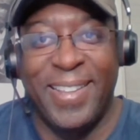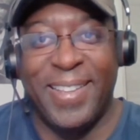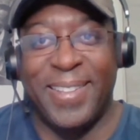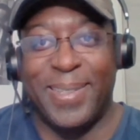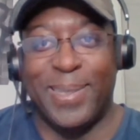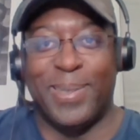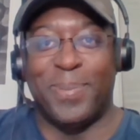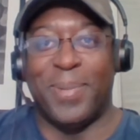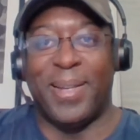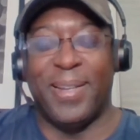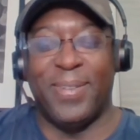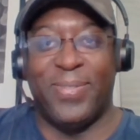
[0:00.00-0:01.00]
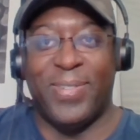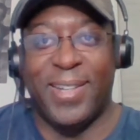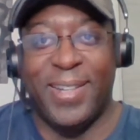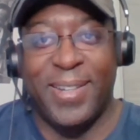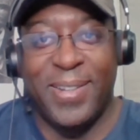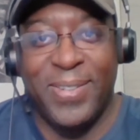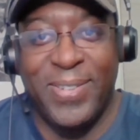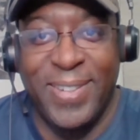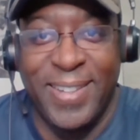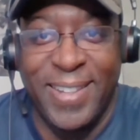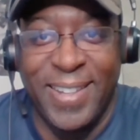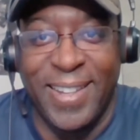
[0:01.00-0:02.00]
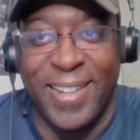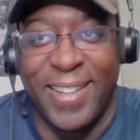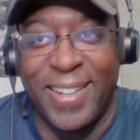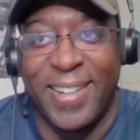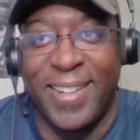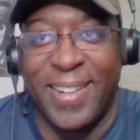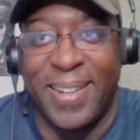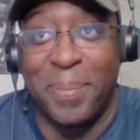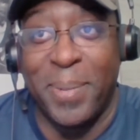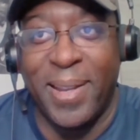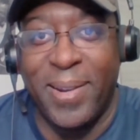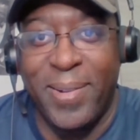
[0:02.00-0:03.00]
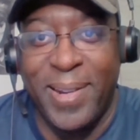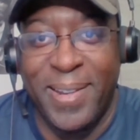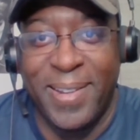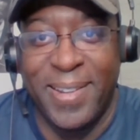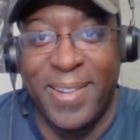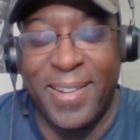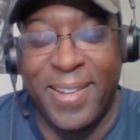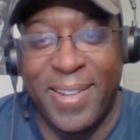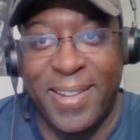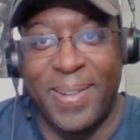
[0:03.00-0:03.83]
This is my five, and I'm Gary, and